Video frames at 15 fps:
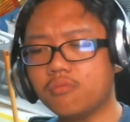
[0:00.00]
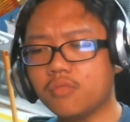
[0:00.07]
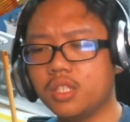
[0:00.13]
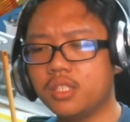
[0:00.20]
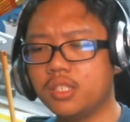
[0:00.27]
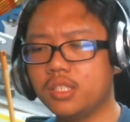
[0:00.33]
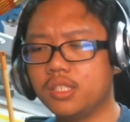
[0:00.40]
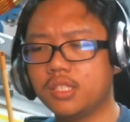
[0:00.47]

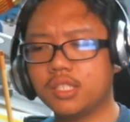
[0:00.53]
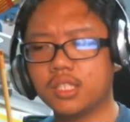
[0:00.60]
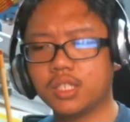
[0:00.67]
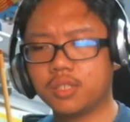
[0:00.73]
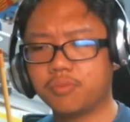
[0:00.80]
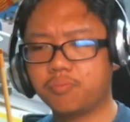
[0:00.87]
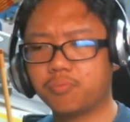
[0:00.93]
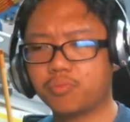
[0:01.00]
he's
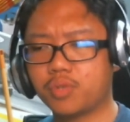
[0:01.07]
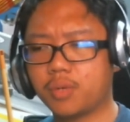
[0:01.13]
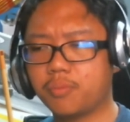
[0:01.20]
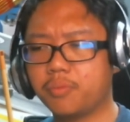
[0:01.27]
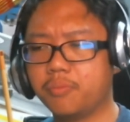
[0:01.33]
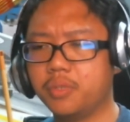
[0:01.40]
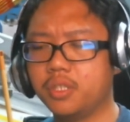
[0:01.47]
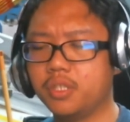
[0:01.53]
just
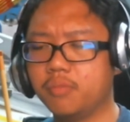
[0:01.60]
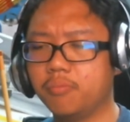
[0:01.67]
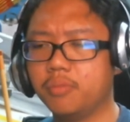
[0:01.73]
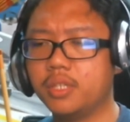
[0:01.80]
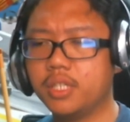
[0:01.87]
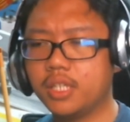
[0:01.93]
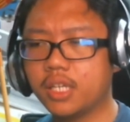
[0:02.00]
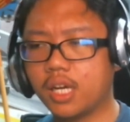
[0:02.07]
probably
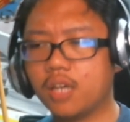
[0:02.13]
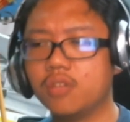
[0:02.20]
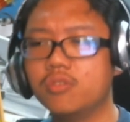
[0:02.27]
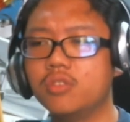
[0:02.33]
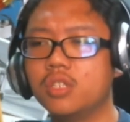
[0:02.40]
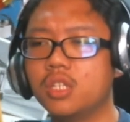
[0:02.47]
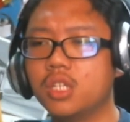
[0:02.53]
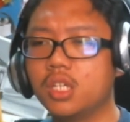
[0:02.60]
bleeding out.
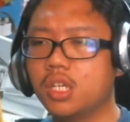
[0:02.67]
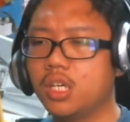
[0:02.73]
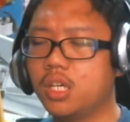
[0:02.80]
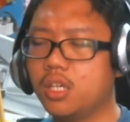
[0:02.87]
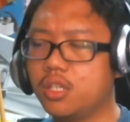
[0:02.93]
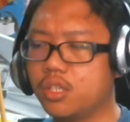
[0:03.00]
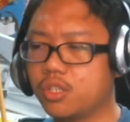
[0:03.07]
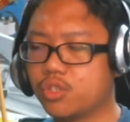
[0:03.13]

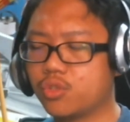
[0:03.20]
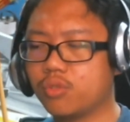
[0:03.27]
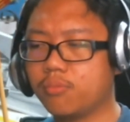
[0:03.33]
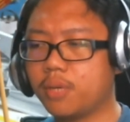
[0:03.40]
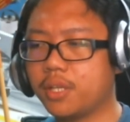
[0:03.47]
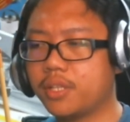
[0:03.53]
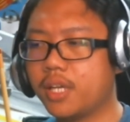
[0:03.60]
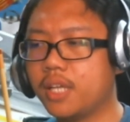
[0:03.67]
I'm not sure
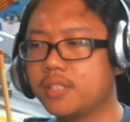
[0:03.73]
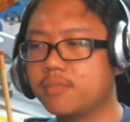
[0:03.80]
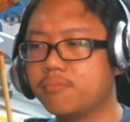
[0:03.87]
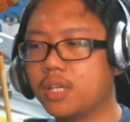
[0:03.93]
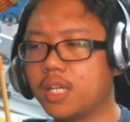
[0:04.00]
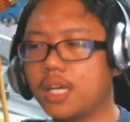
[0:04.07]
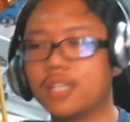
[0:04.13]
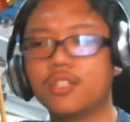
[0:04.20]
about that,
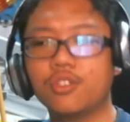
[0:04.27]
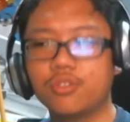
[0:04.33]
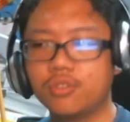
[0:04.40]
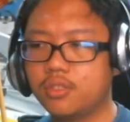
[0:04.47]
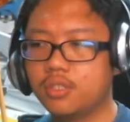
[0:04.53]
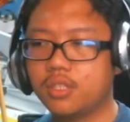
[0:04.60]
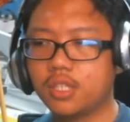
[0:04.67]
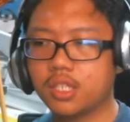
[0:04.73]
but I don't
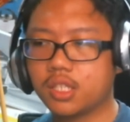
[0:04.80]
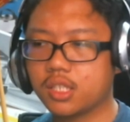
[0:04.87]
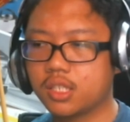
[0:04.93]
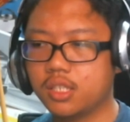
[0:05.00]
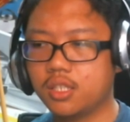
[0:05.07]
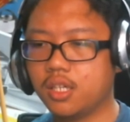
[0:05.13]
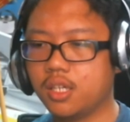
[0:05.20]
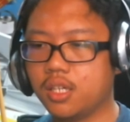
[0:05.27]
think
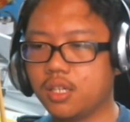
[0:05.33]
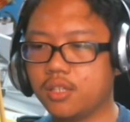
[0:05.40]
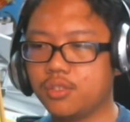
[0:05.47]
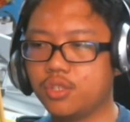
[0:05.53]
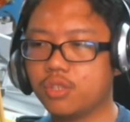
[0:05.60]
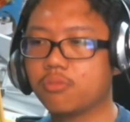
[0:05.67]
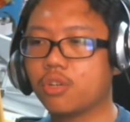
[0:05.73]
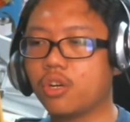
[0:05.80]

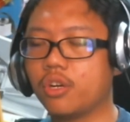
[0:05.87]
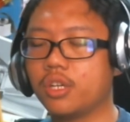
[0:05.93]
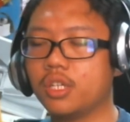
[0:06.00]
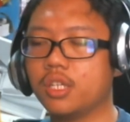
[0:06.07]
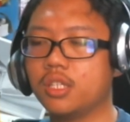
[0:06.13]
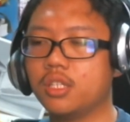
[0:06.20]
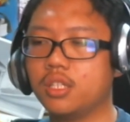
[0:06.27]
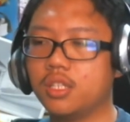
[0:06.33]
Jim
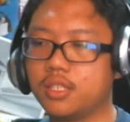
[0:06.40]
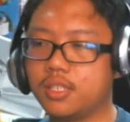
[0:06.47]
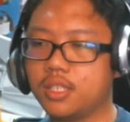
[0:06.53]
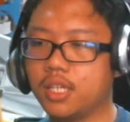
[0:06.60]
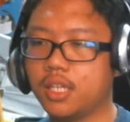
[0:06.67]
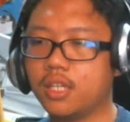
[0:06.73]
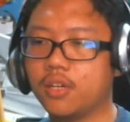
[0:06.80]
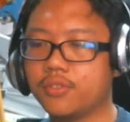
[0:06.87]
Gordon is
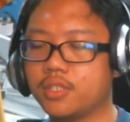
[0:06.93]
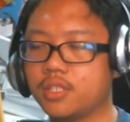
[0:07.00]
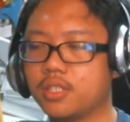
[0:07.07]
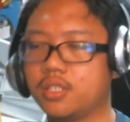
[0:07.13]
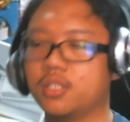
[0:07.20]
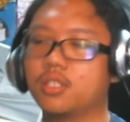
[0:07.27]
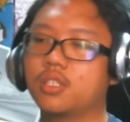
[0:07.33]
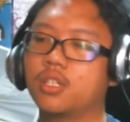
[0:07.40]
dead, obviously,
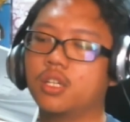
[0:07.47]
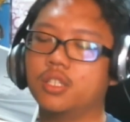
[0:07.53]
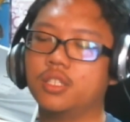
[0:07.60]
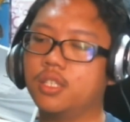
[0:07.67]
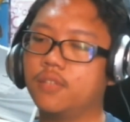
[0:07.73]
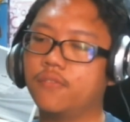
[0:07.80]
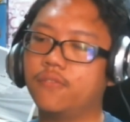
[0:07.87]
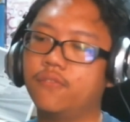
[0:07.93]
because
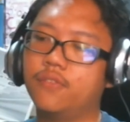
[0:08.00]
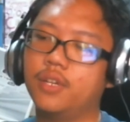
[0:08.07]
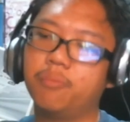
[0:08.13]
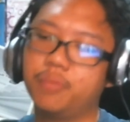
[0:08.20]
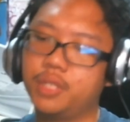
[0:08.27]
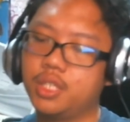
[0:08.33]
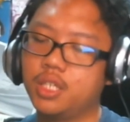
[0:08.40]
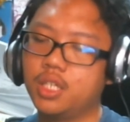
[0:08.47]
he
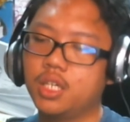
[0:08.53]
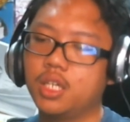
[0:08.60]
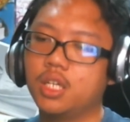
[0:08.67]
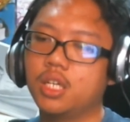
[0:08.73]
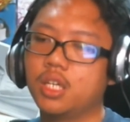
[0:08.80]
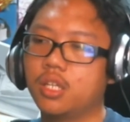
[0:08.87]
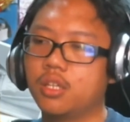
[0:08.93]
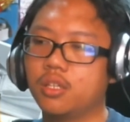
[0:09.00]
flipped
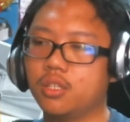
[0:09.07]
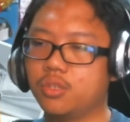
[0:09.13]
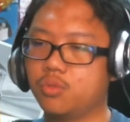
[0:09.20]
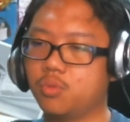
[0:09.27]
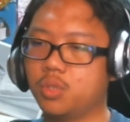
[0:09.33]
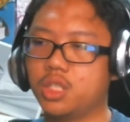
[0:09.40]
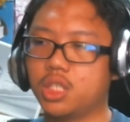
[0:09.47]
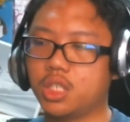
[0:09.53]
the
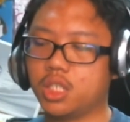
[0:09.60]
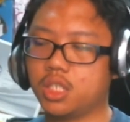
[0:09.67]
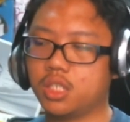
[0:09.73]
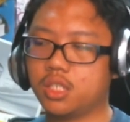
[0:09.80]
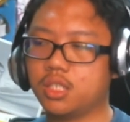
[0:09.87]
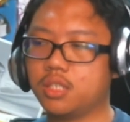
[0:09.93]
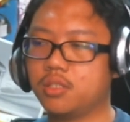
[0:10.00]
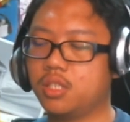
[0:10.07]
switch and then
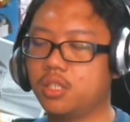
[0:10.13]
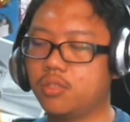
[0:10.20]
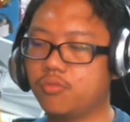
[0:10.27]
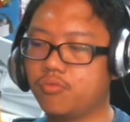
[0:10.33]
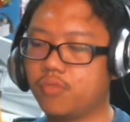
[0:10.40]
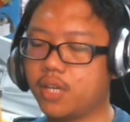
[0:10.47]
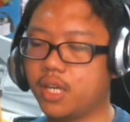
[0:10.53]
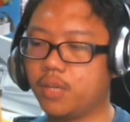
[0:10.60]
he
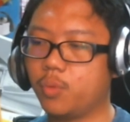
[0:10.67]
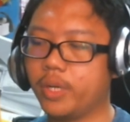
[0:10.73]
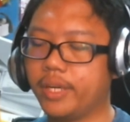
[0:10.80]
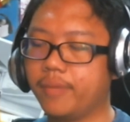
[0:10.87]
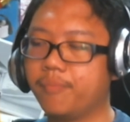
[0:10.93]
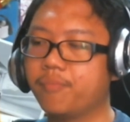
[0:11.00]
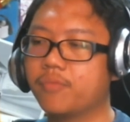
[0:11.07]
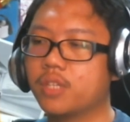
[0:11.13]
ran away.